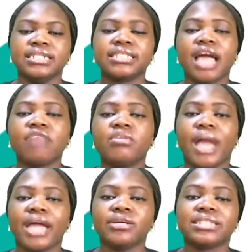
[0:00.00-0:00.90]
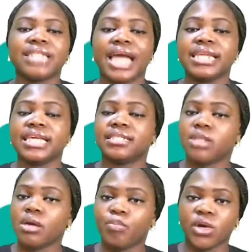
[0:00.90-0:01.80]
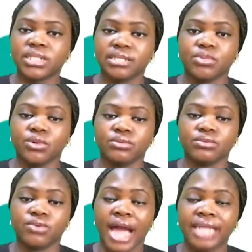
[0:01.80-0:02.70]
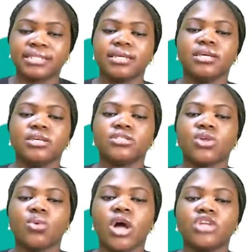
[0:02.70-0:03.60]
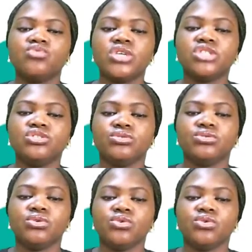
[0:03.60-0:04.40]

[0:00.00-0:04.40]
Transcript: 7 minus 9 is not possible, right? So what do?